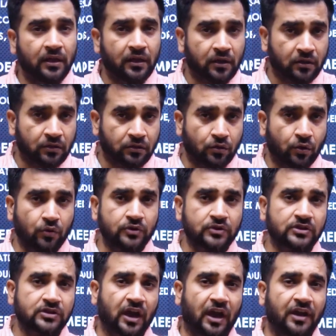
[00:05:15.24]
those
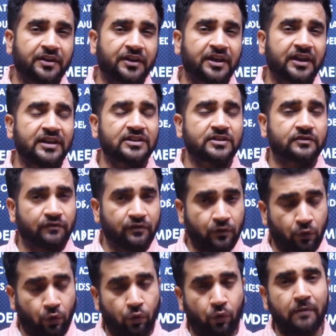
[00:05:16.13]
countries
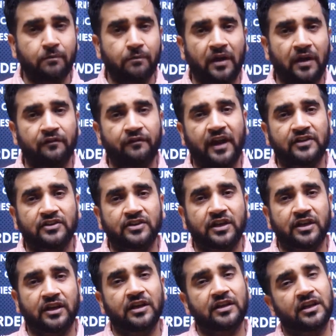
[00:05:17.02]
who are
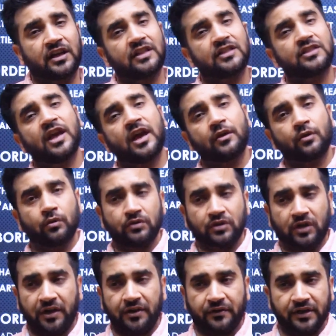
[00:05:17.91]
manufacturing it in their own
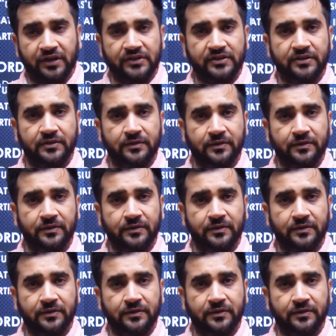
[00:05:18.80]
countries.